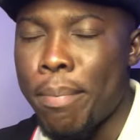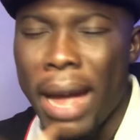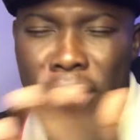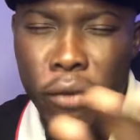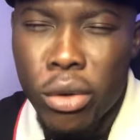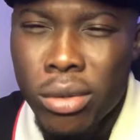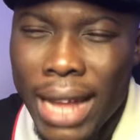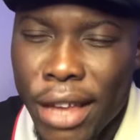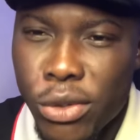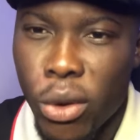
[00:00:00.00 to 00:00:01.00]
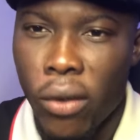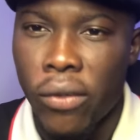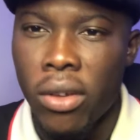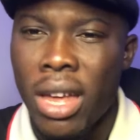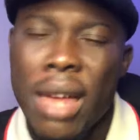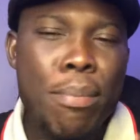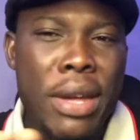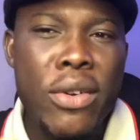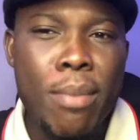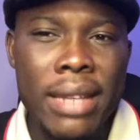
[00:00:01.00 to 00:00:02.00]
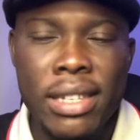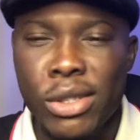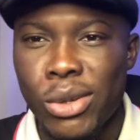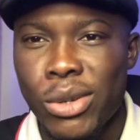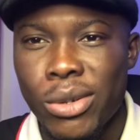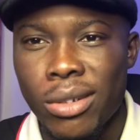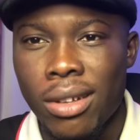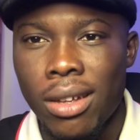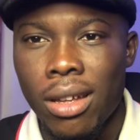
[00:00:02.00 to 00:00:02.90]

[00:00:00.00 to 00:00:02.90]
buying for you nice stuff, being romantic to you.